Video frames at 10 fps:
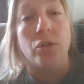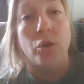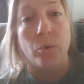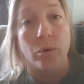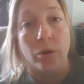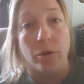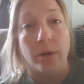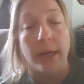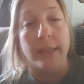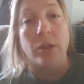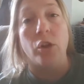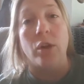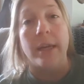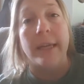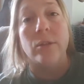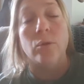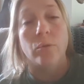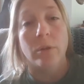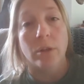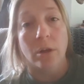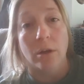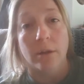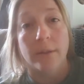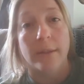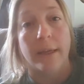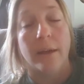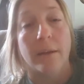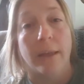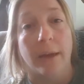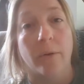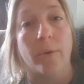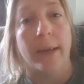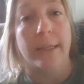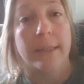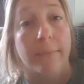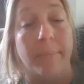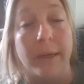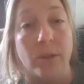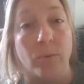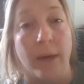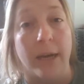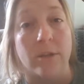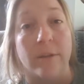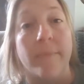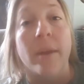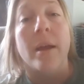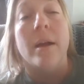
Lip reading: to her until you can get to the dogs that creates the biggest reaction.